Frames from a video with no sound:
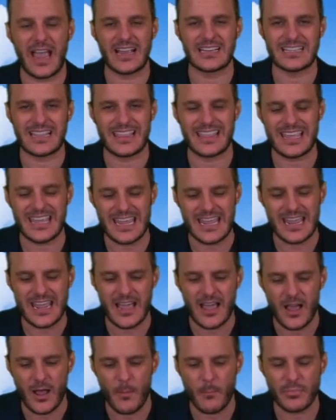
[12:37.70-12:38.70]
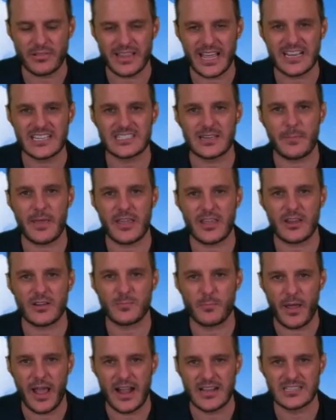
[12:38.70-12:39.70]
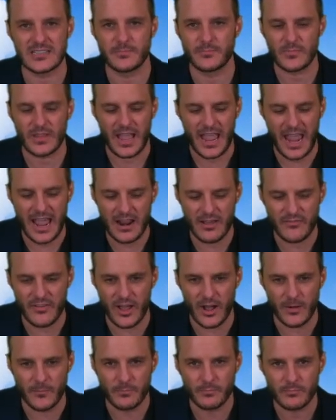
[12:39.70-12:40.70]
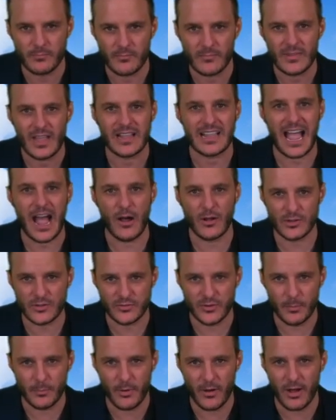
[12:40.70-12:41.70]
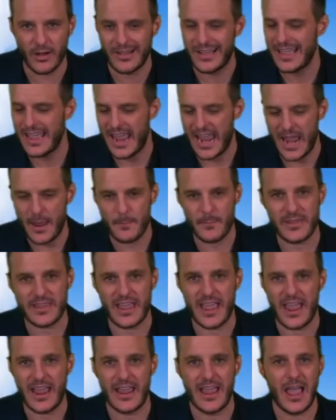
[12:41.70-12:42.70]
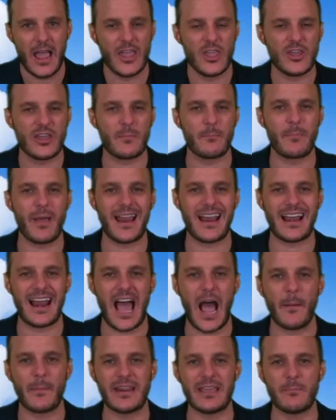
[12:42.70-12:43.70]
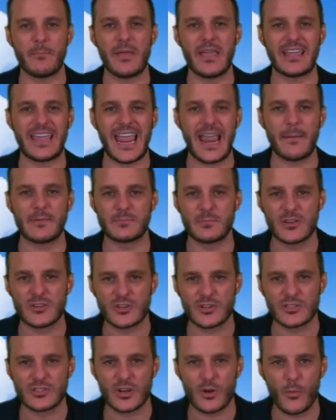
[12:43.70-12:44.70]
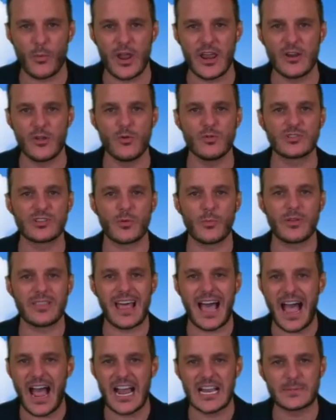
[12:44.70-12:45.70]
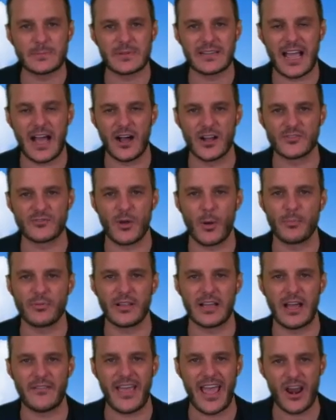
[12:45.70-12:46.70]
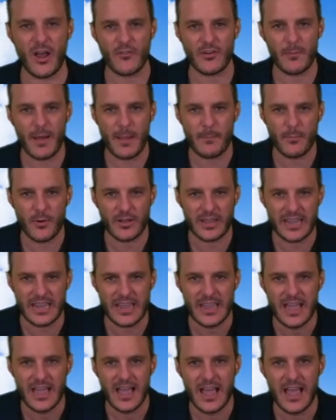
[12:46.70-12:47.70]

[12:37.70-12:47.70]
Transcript: as the place to make your bets. NFL, college football, NBA. You can bet on how many games Michigan's going to win, who's going to win the Heisman College Football Playoff. Head over to MyBookie